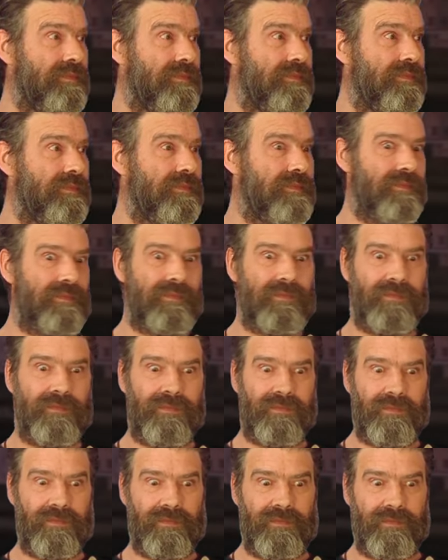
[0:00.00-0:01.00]

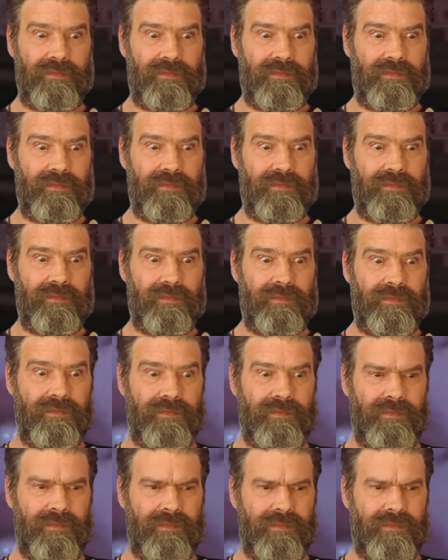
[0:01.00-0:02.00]

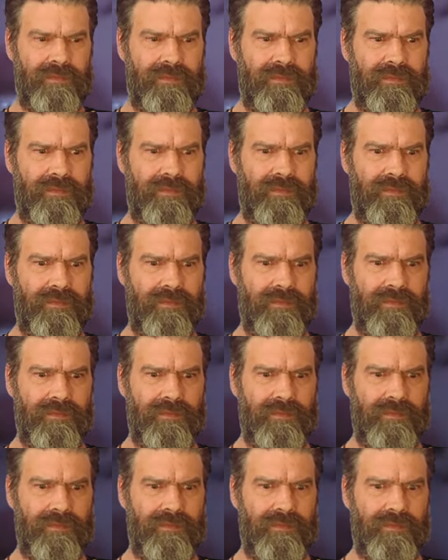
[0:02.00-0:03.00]

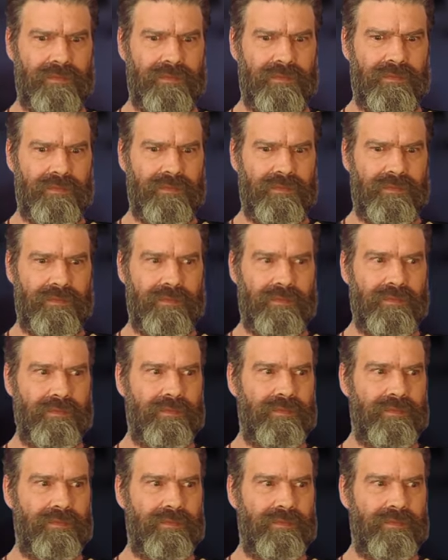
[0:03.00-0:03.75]
(not speaking)